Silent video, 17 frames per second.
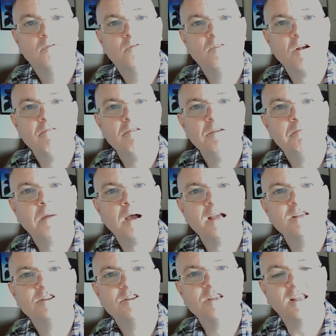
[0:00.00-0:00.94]

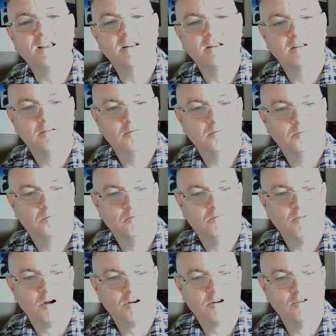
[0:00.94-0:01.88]
basic
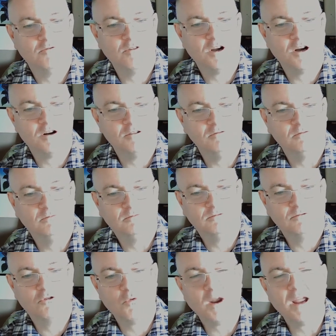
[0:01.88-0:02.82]
rock and roll,
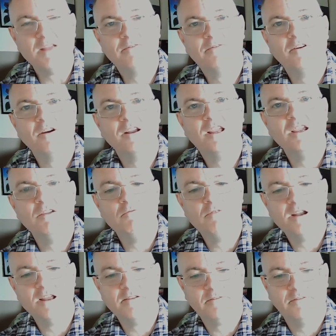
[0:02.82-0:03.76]
great funky
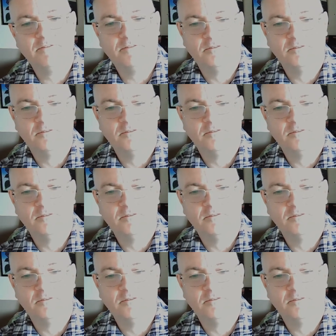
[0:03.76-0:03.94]
riff.